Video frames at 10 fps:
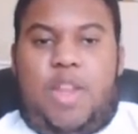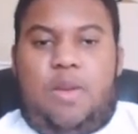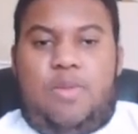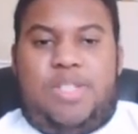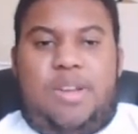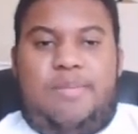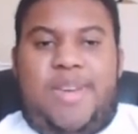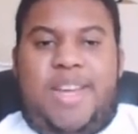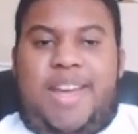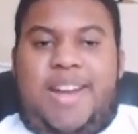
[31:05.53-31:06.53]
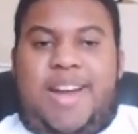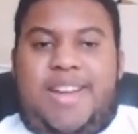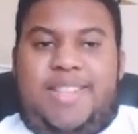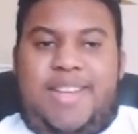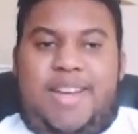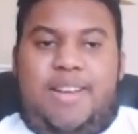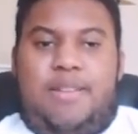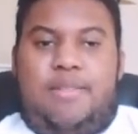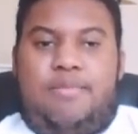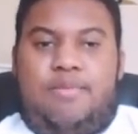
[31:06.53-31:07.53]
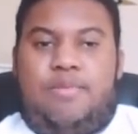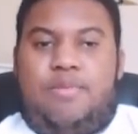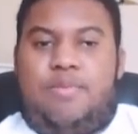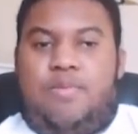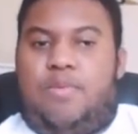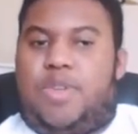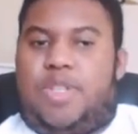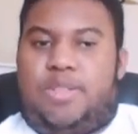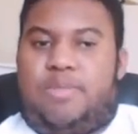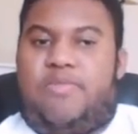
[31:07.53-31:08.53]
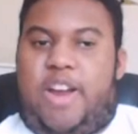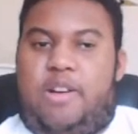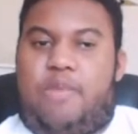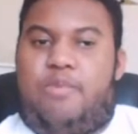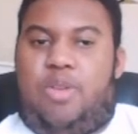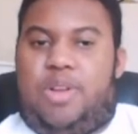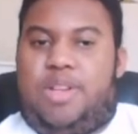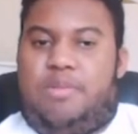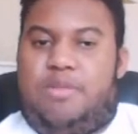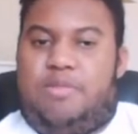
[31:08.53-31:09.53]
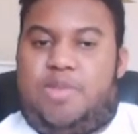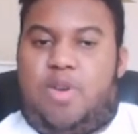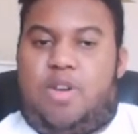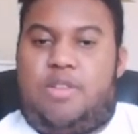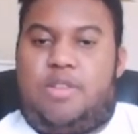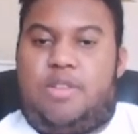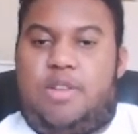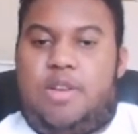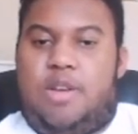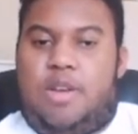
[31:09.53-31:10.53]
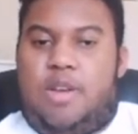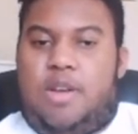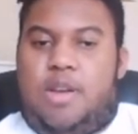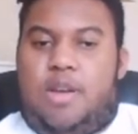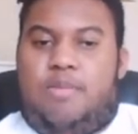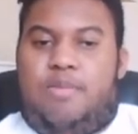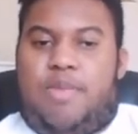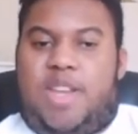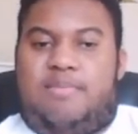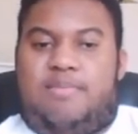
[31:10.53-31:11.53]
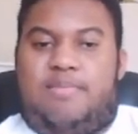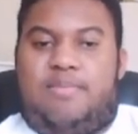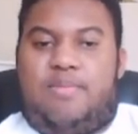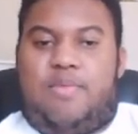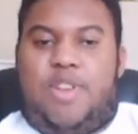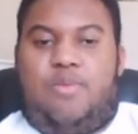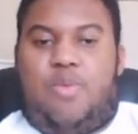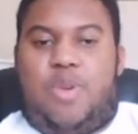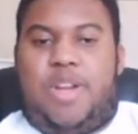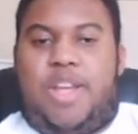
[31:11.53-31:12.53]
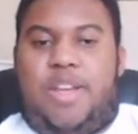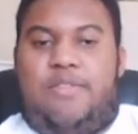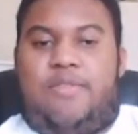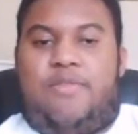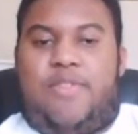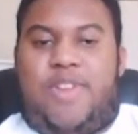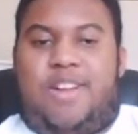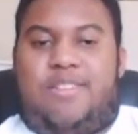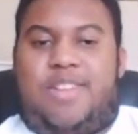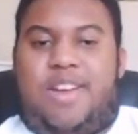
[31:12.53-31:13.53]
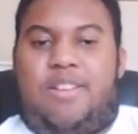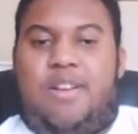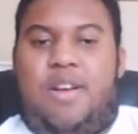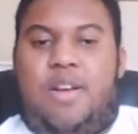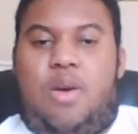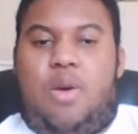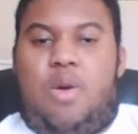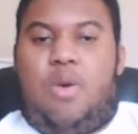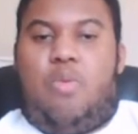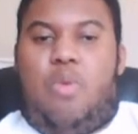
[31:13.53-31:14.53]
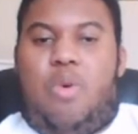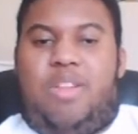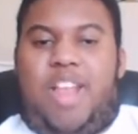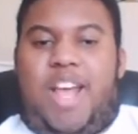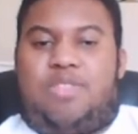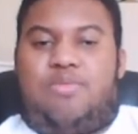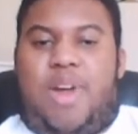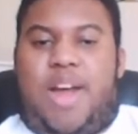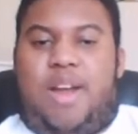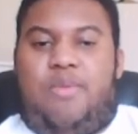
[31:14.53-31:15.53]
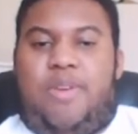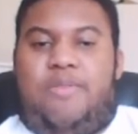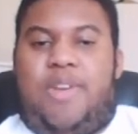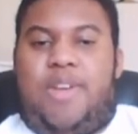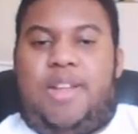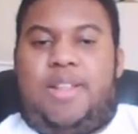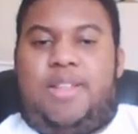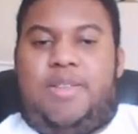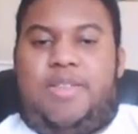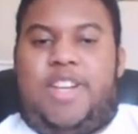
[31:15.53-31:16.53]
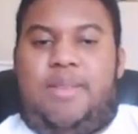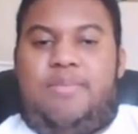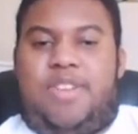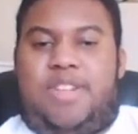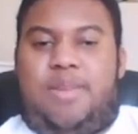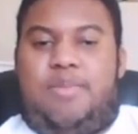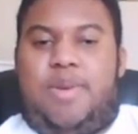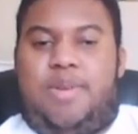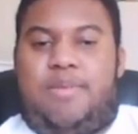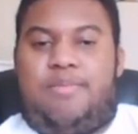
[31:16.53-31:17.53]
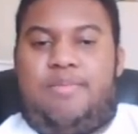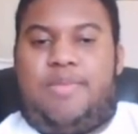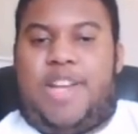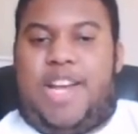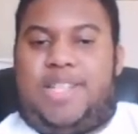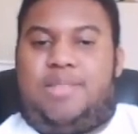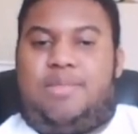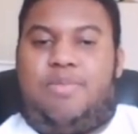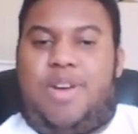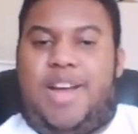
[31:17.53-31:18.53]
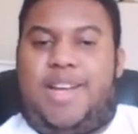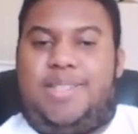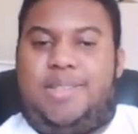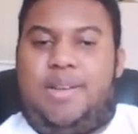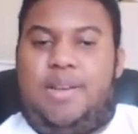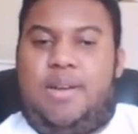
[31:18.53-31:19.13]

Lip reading: which could be an idea, which is very bold on WWE's part. I mean, but they want to give the Undertaker one last ride with the championship as a surprise,